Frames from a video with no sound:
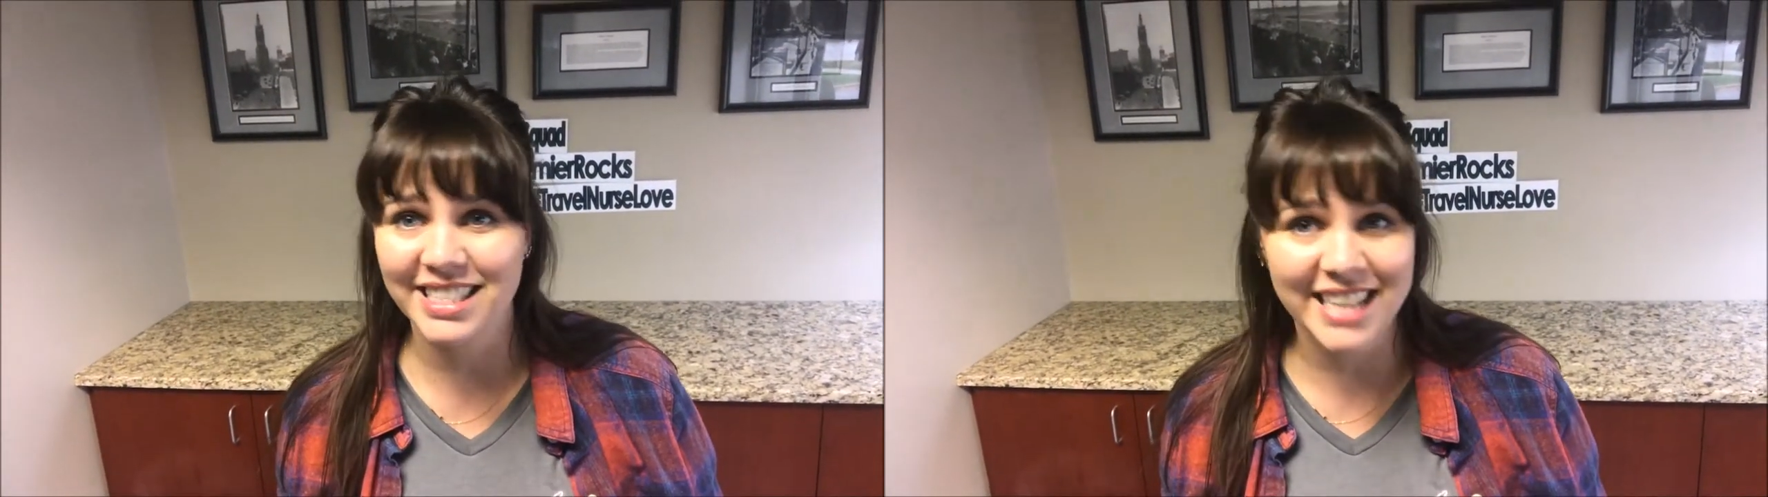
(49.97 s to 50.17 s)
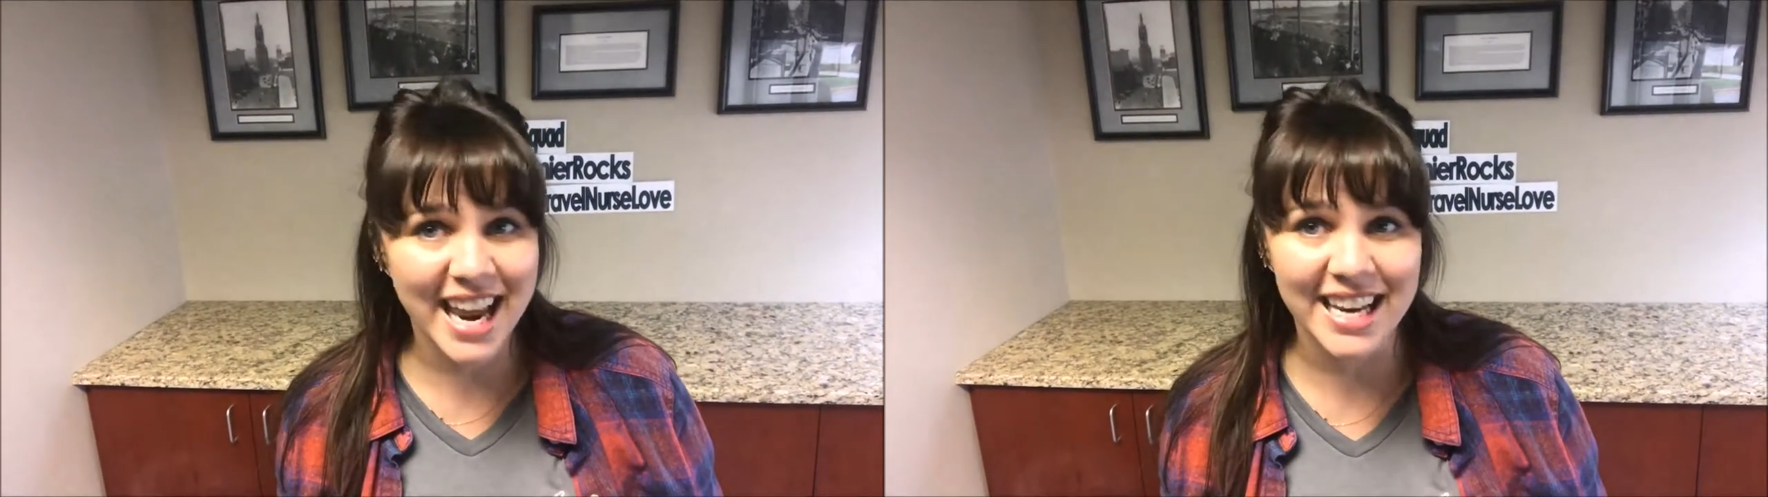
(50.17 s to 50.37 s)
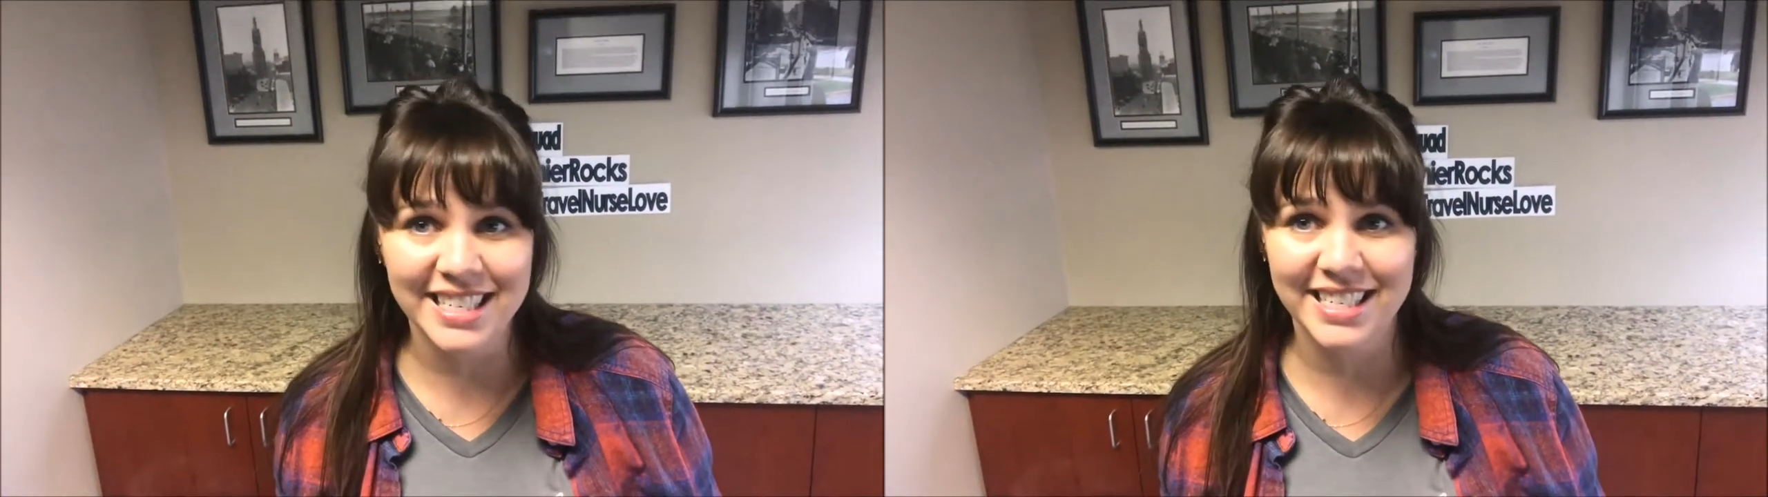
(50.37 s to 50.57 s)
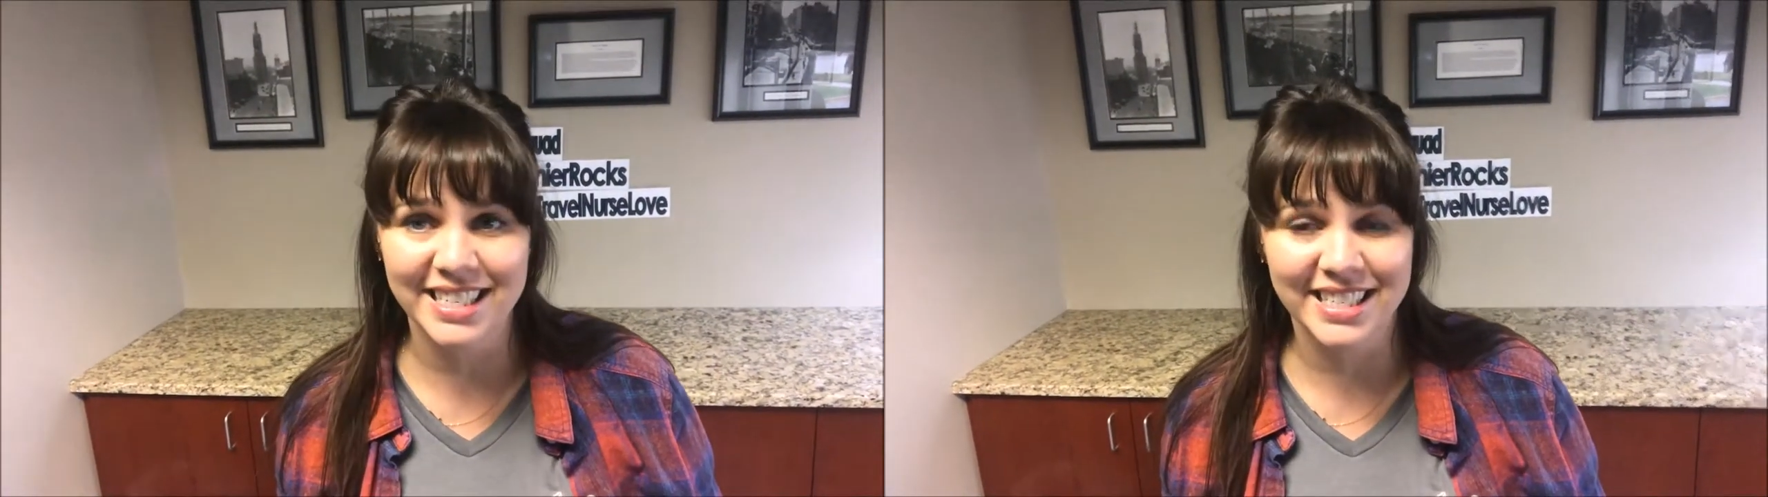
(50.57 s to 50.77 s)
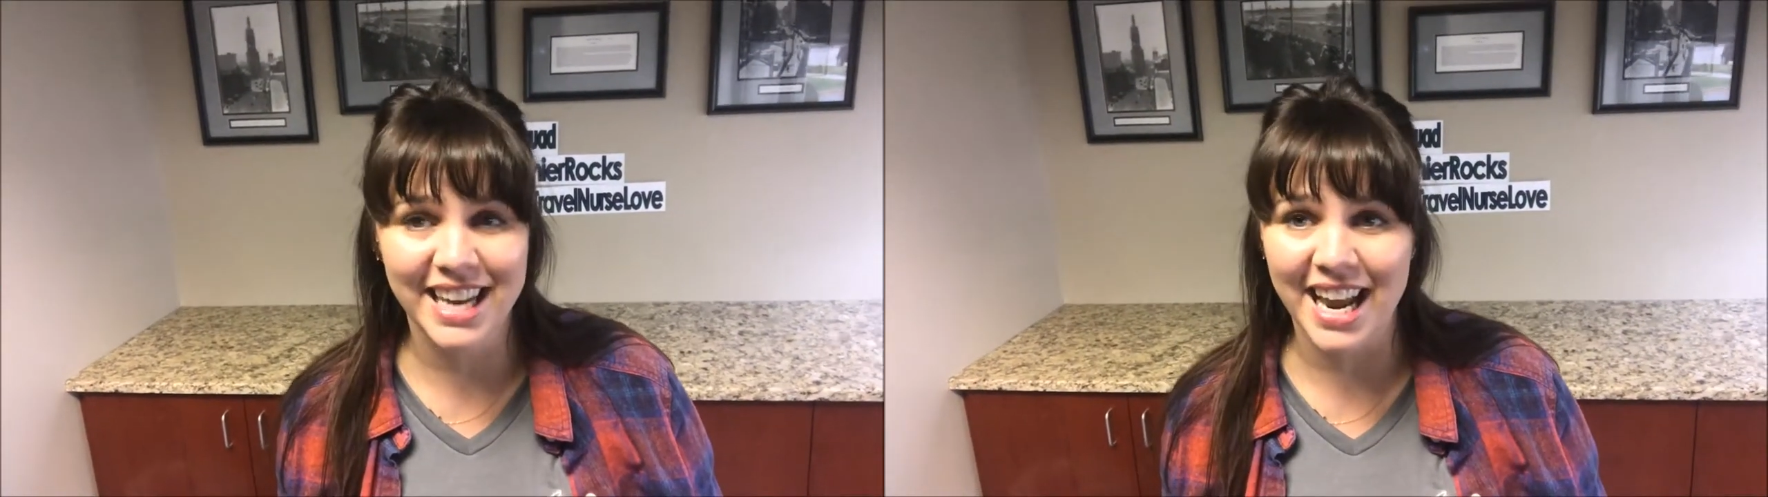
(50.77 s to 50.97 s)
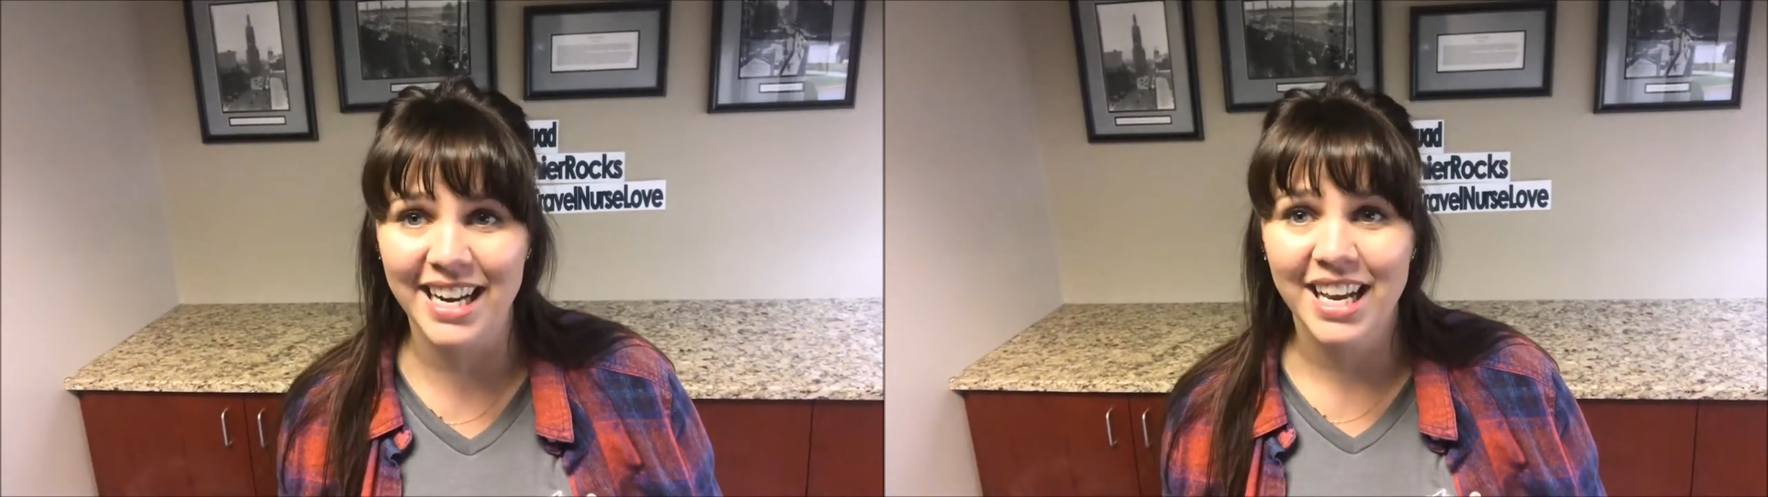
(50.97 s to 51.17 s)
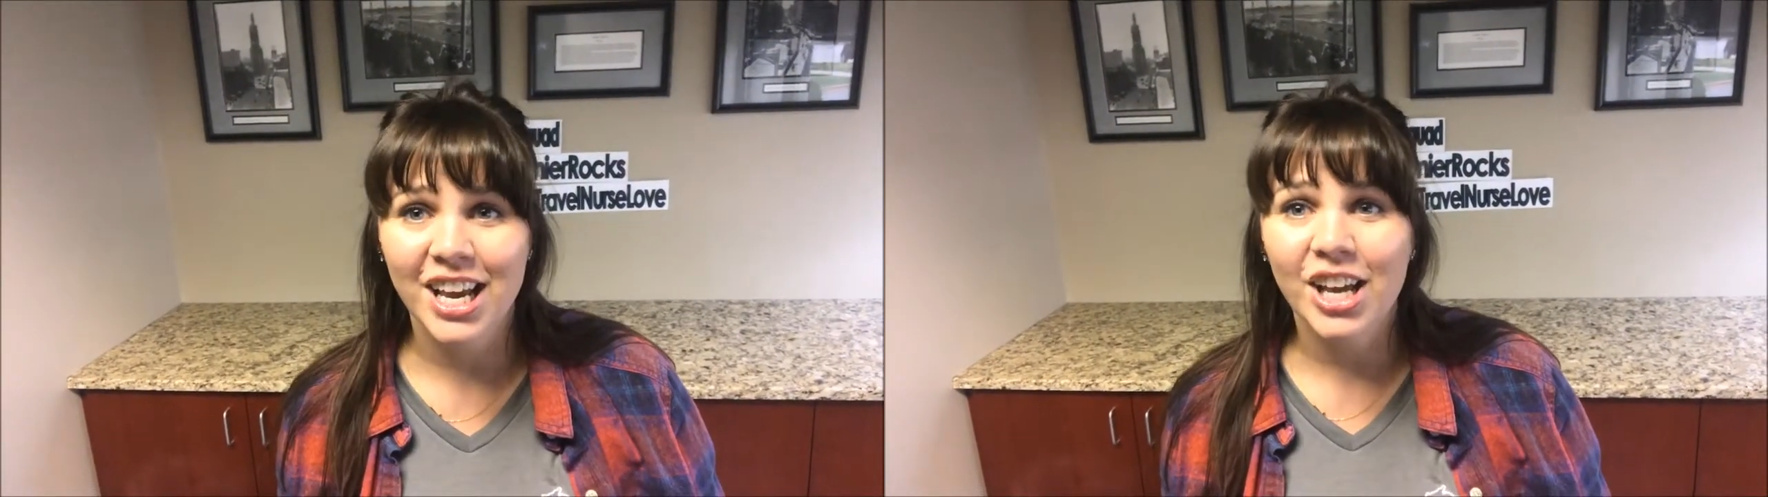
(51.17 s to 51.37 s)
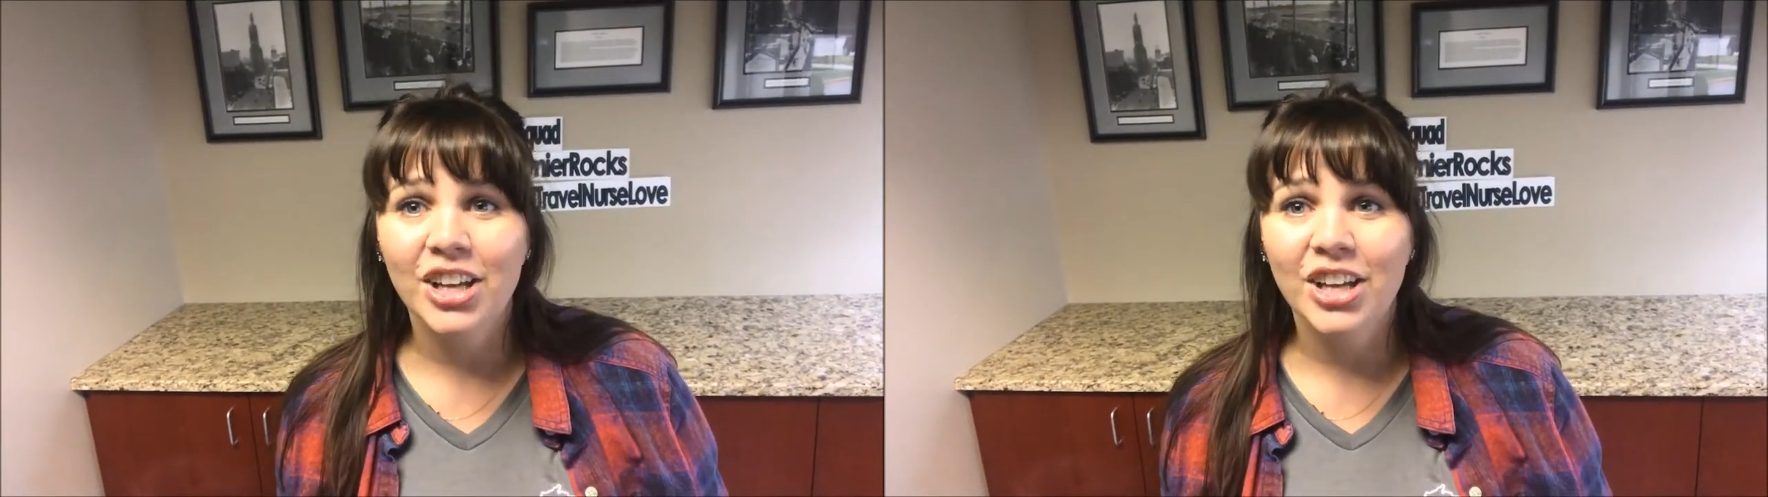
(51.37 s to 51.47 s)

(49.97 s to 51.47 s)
state to state,